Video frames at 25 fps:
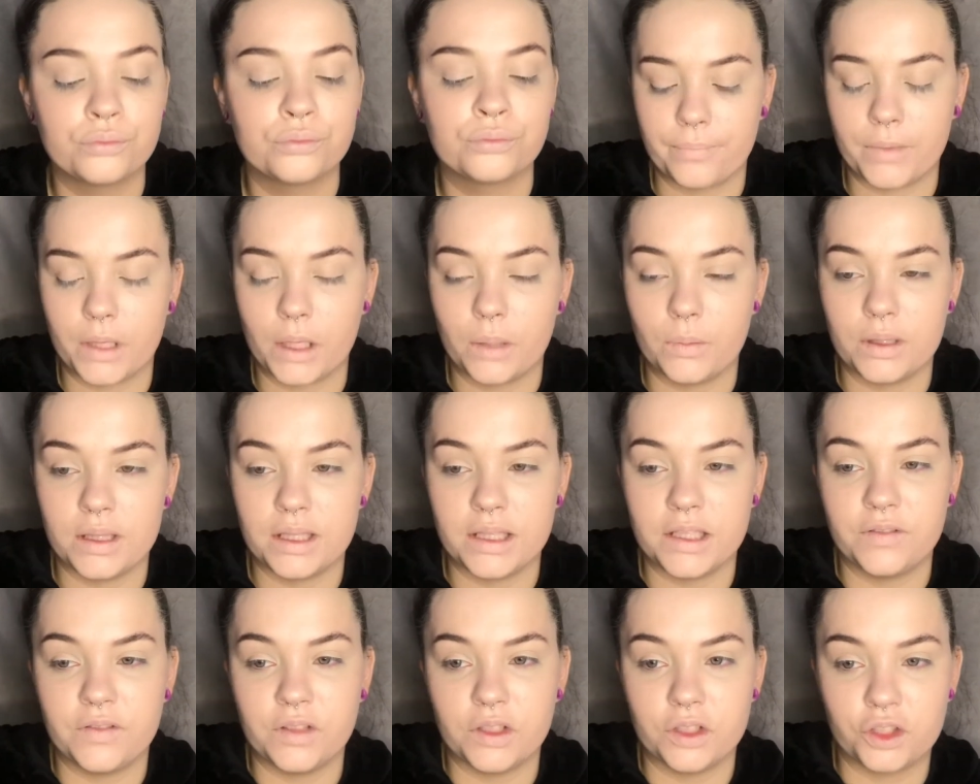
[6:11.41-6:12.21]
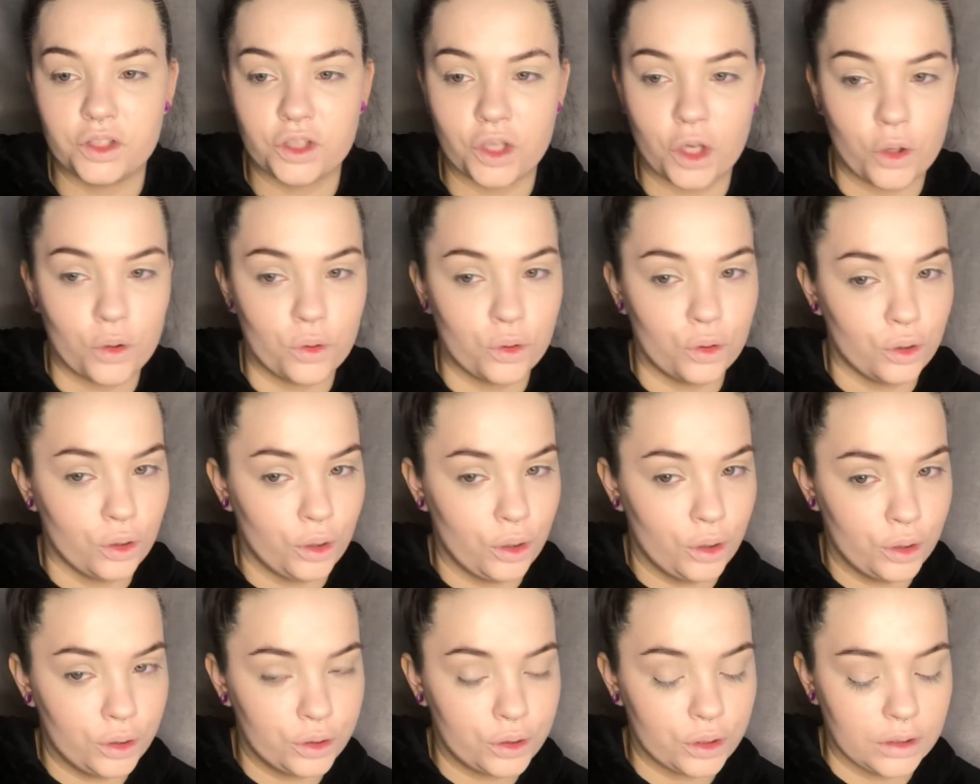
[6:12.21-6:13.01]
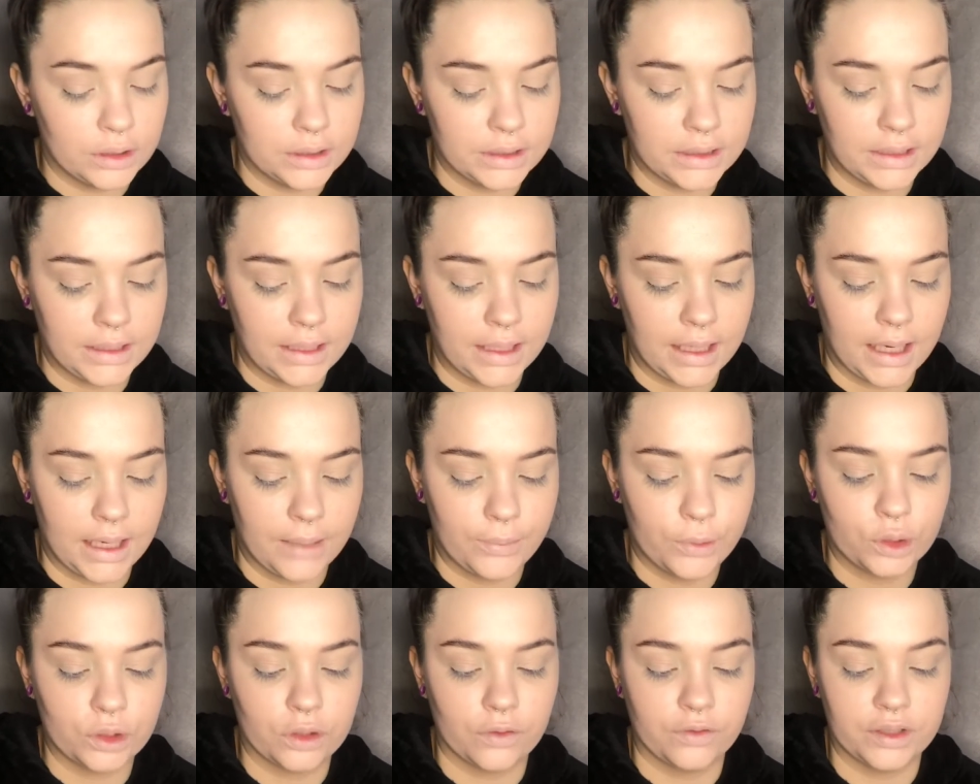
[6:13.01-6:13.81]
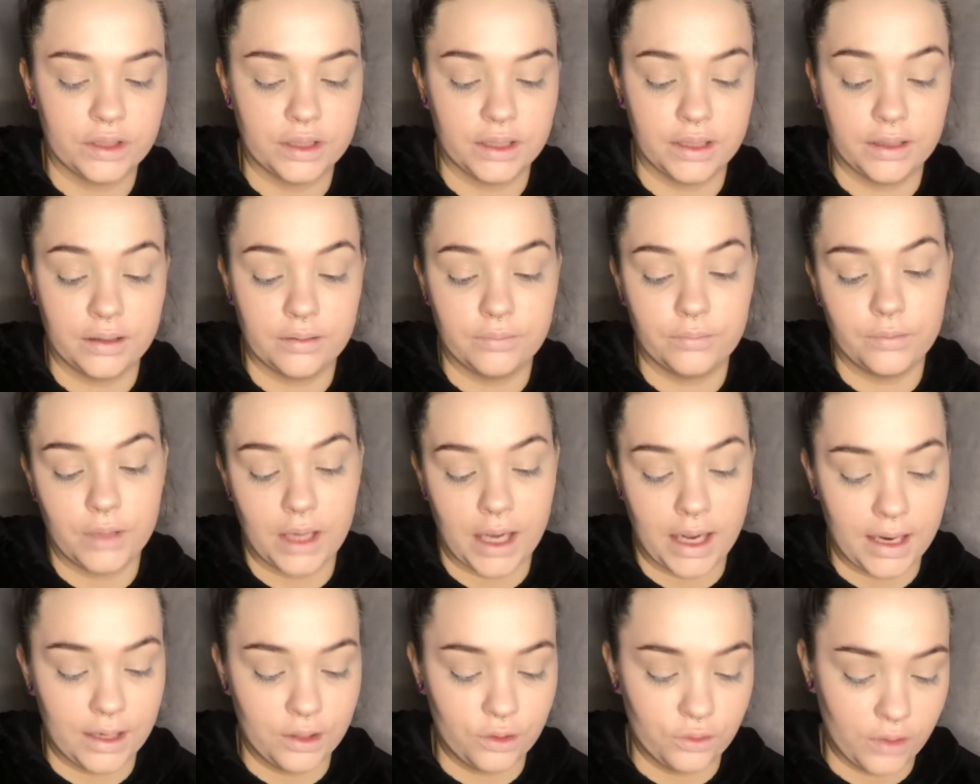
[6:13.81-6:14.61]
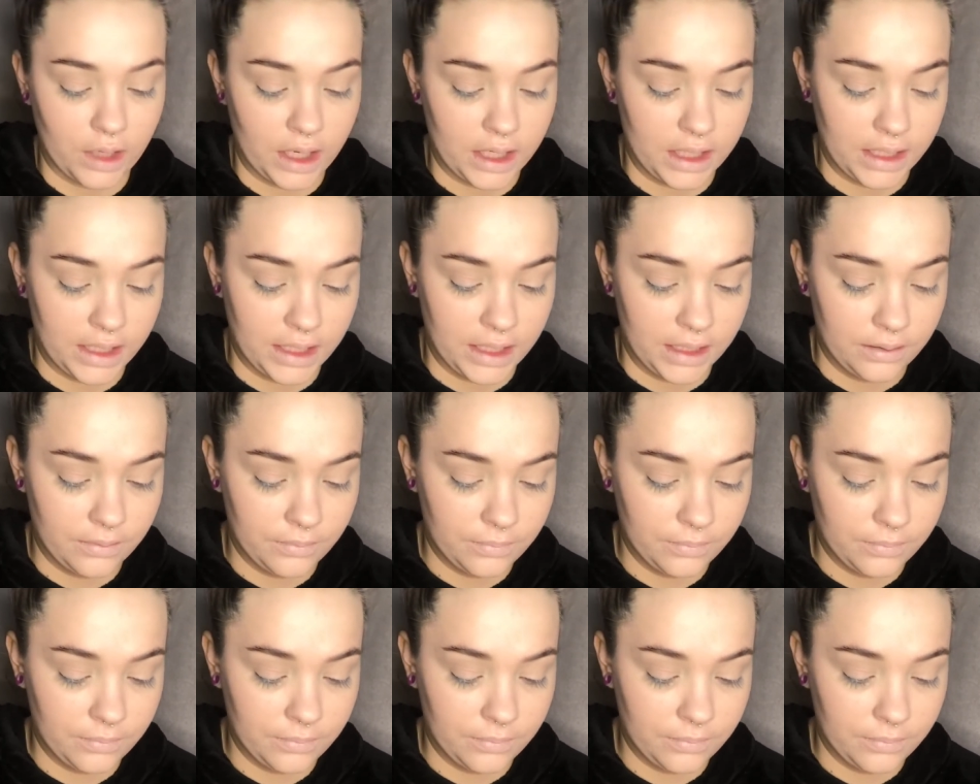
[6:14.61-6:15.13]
But these feel so good under the eye because obviously they're hydrating.